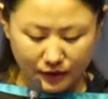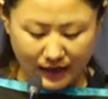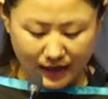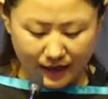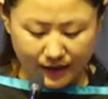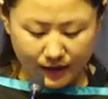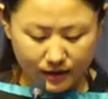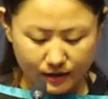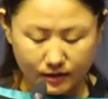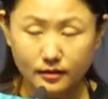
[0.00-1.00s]
I
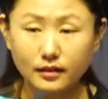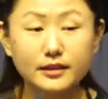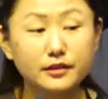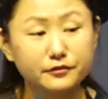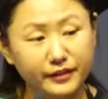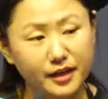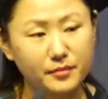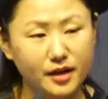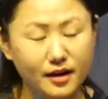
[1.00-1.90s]
convey my